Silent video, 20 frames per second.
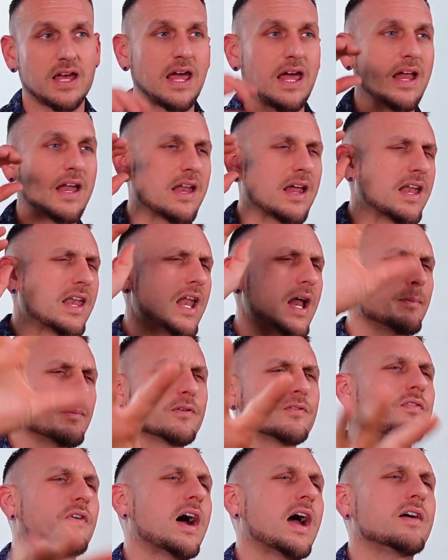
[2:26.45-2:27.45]
And
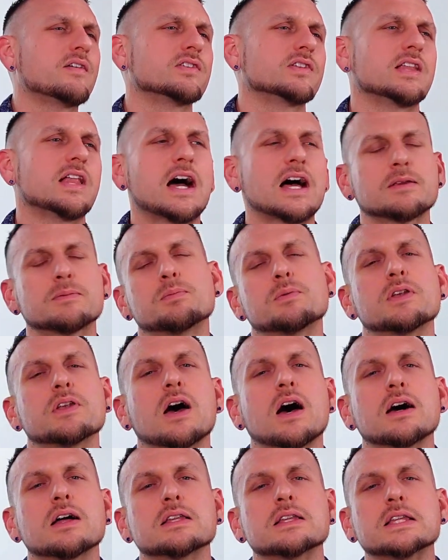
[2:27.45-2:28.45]
number 5, last but
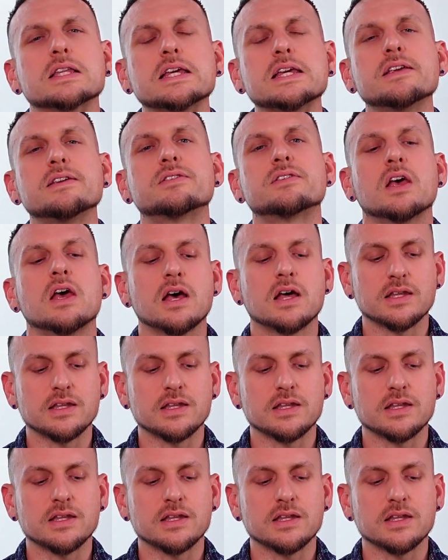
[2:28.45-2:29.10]
not least,